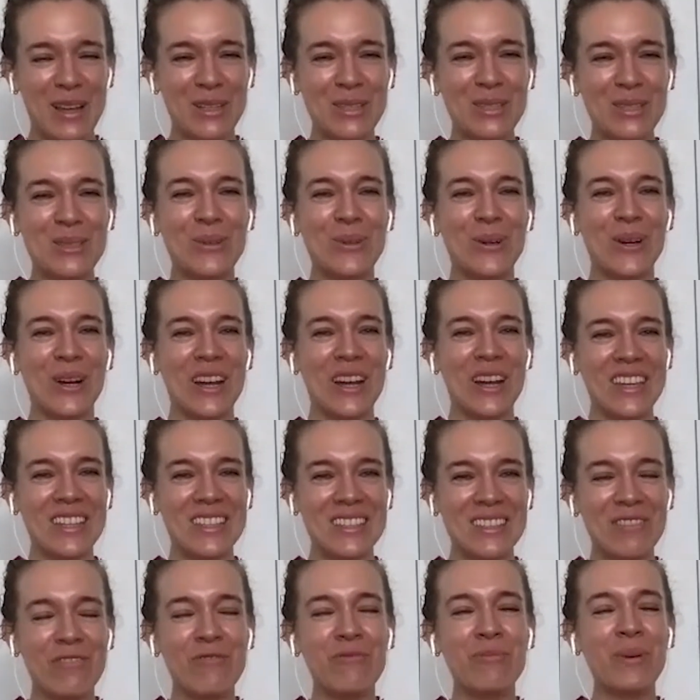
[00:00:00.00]
their
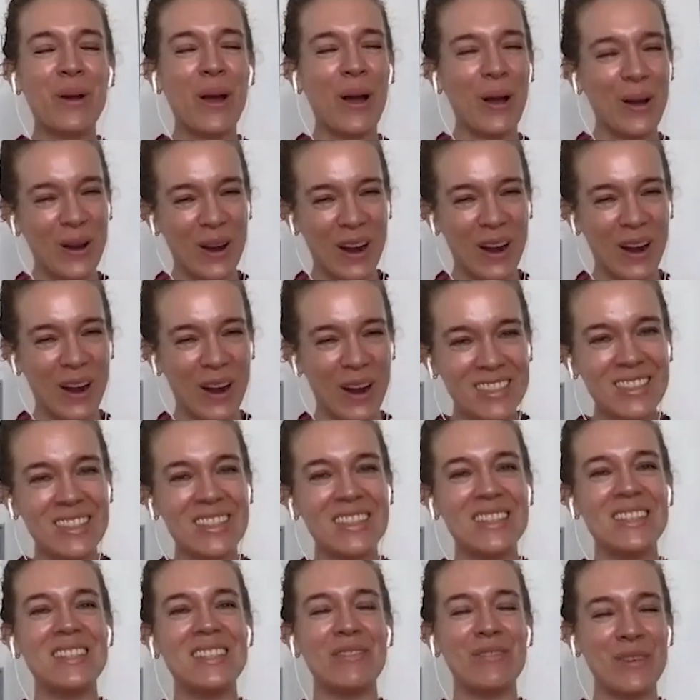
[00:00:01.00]
stories of progress
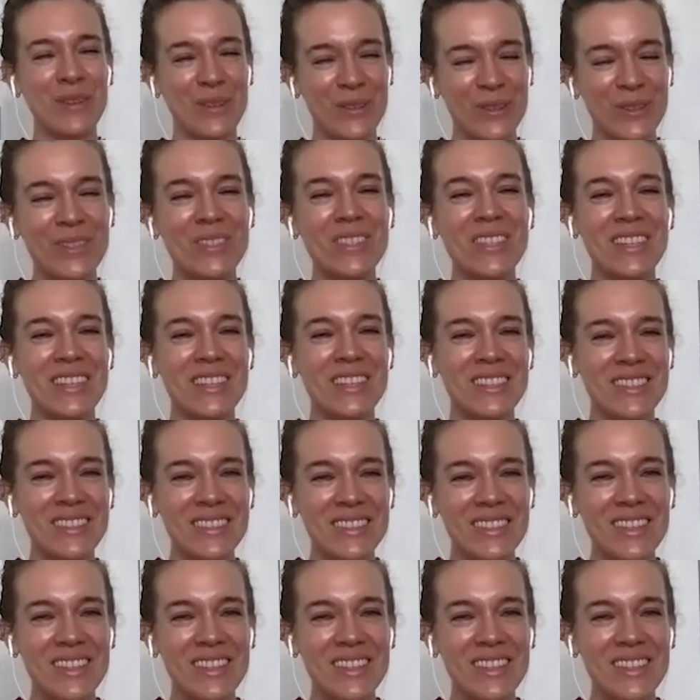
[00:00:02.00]
and difficulties.